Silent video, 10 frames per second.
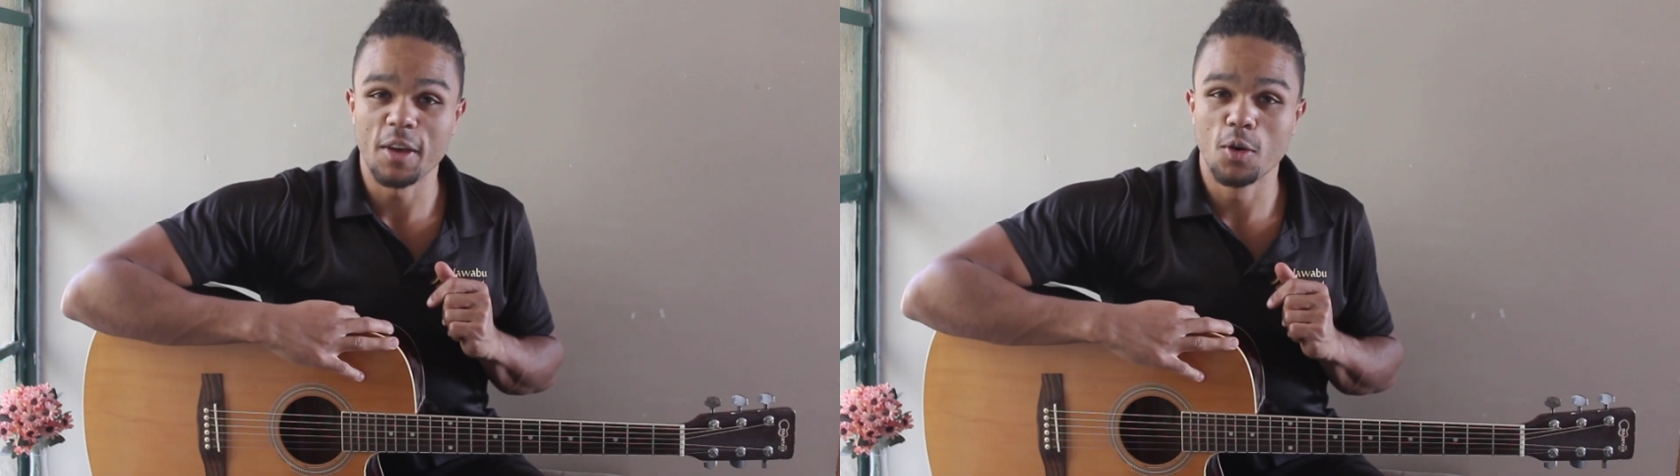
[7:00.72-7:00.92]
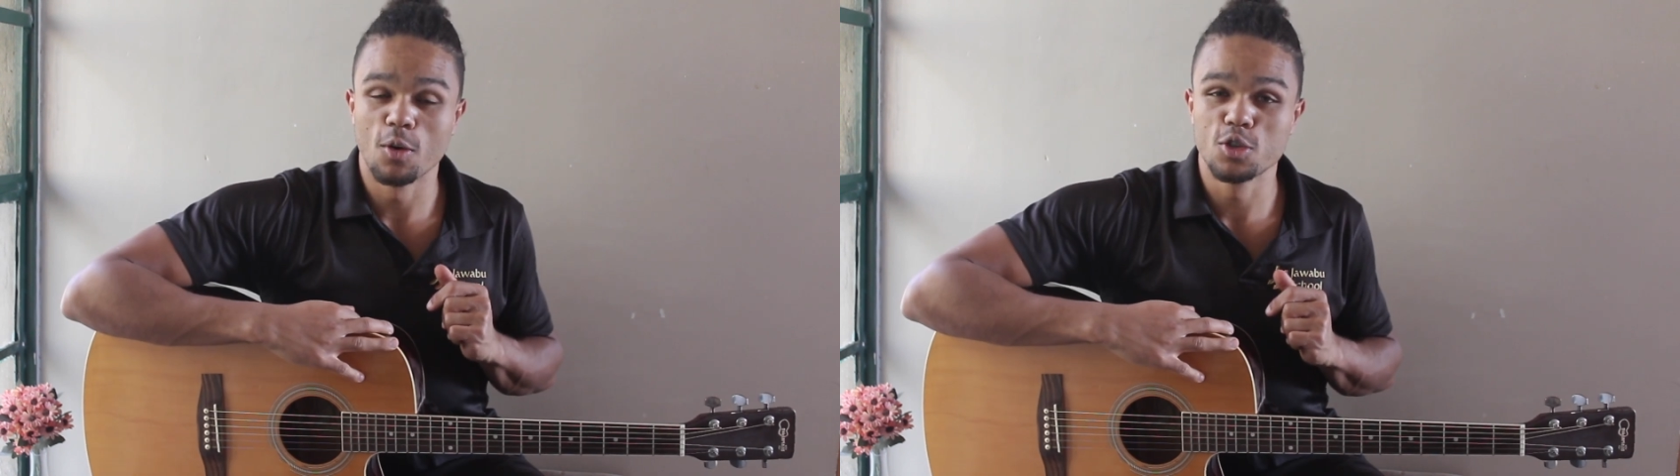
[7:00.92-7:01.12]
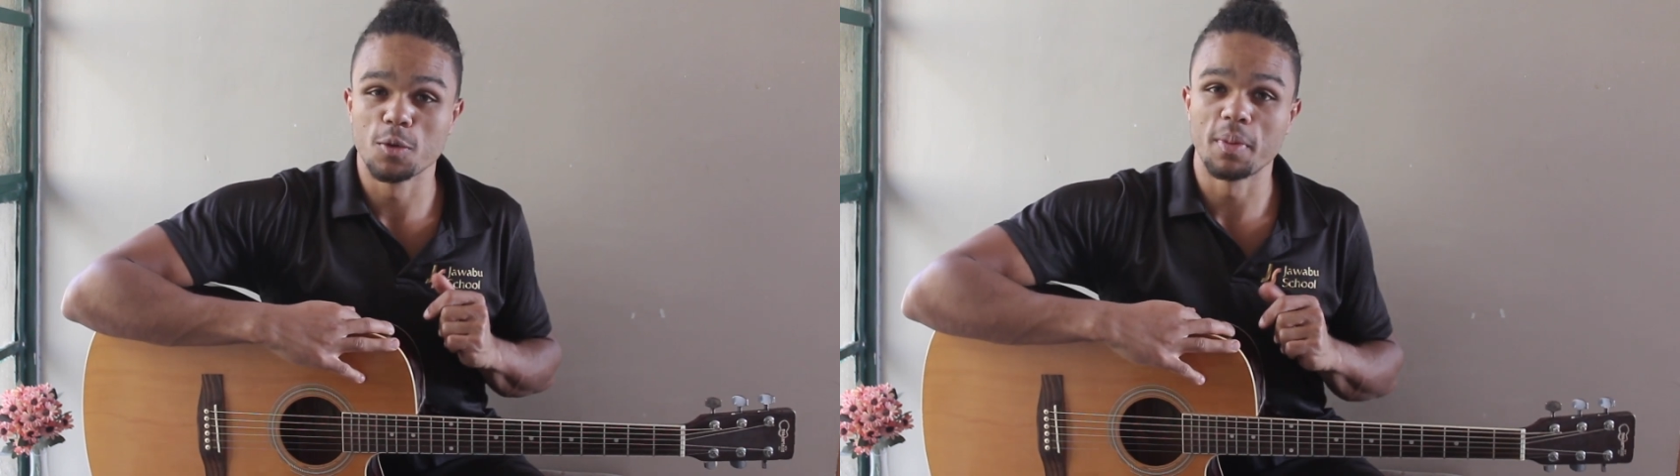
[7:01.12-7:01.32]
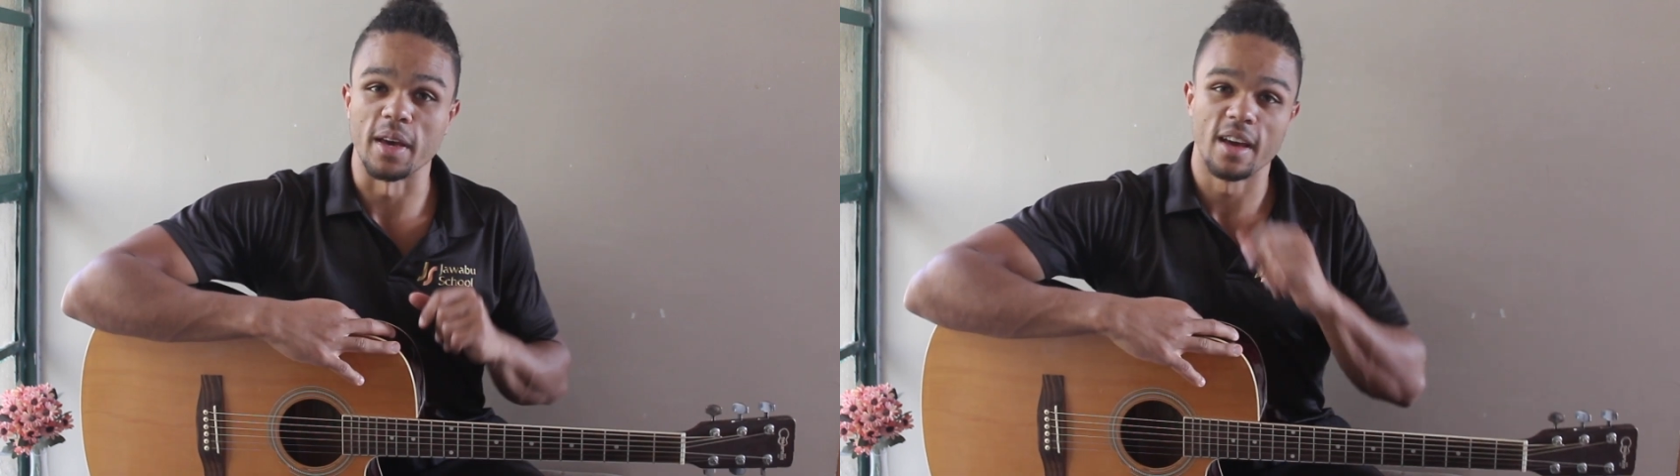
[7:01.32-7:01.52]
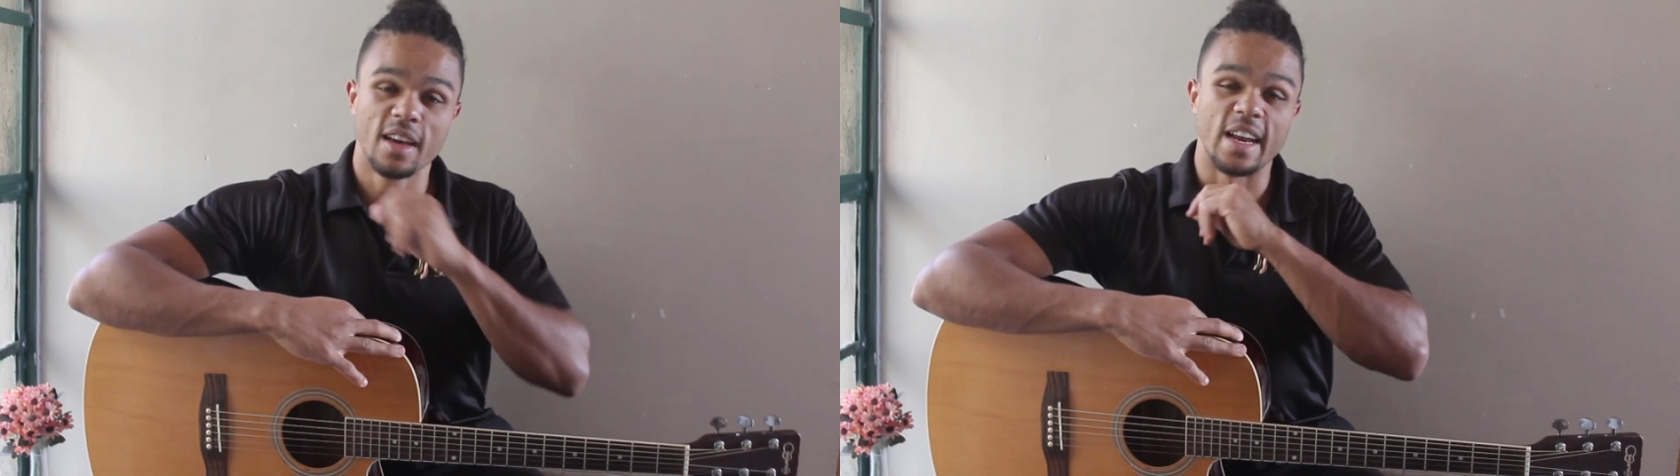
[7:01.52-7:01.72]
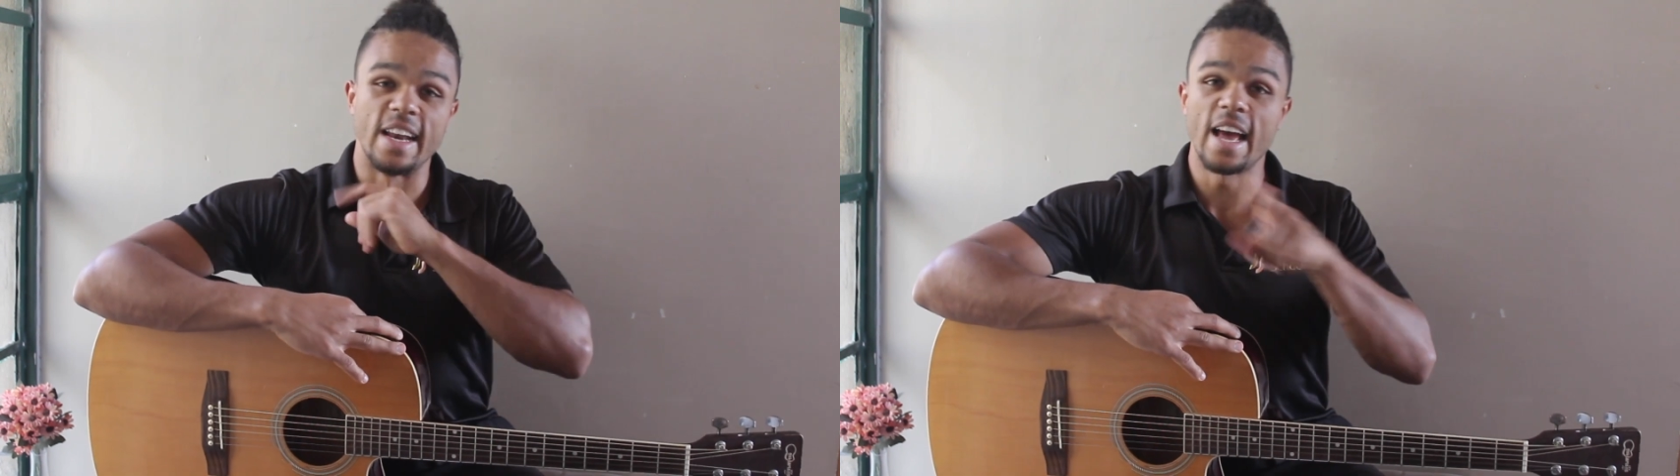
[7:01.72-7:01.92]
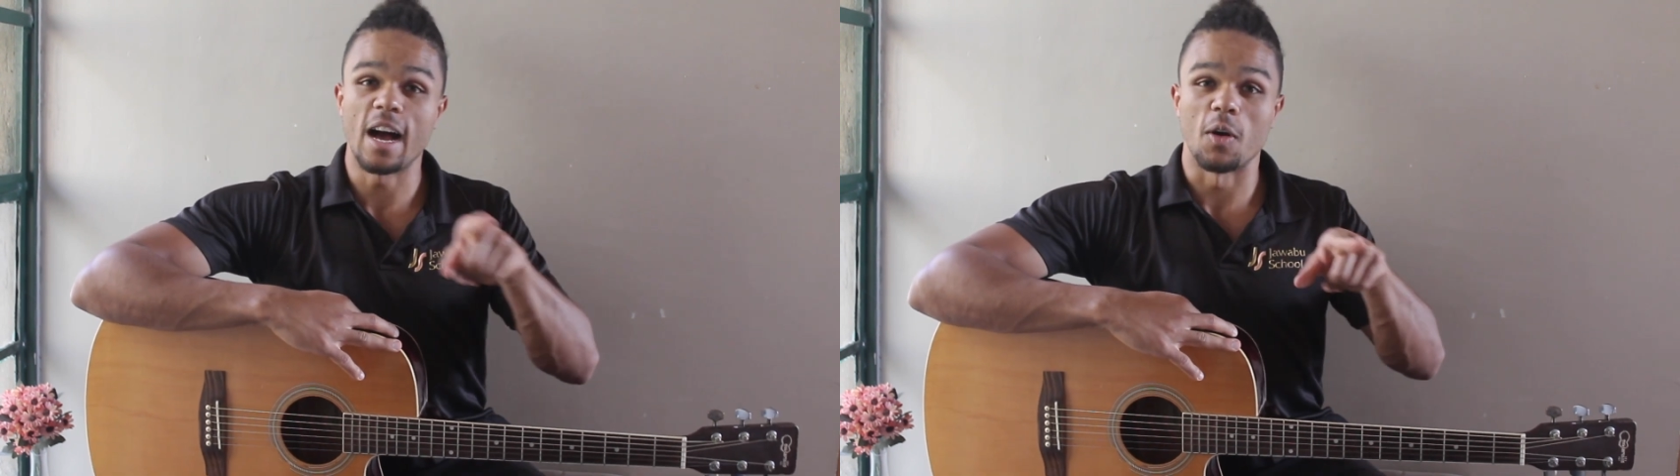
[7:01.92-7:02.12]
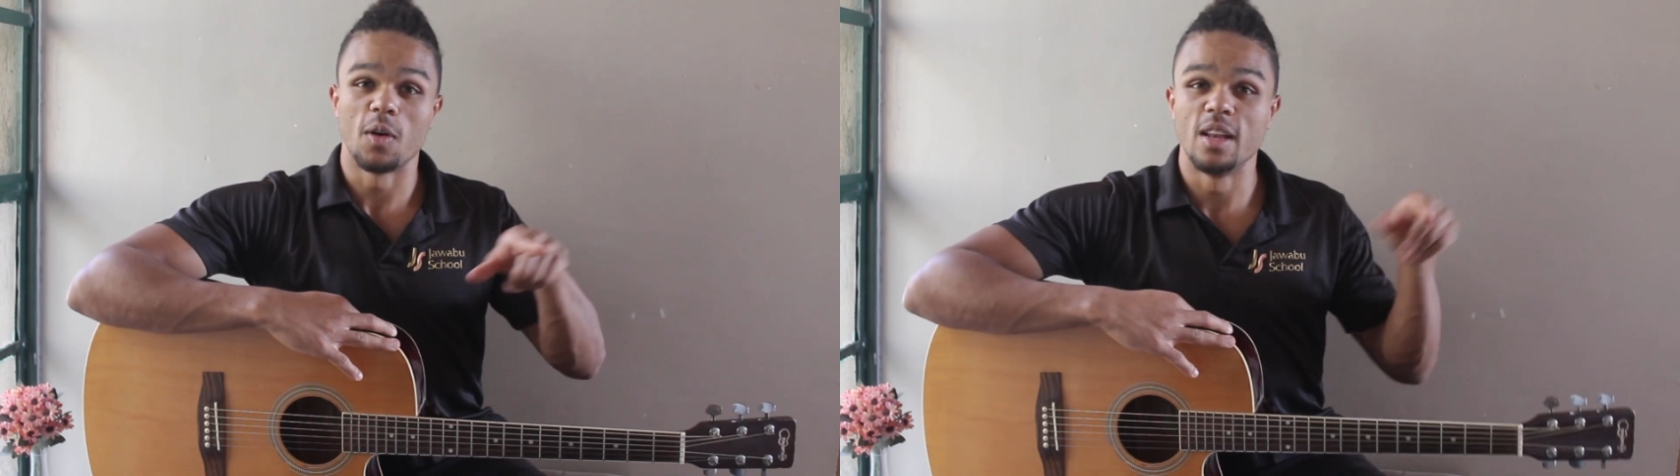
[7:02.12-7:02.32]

you hold your pick. Now,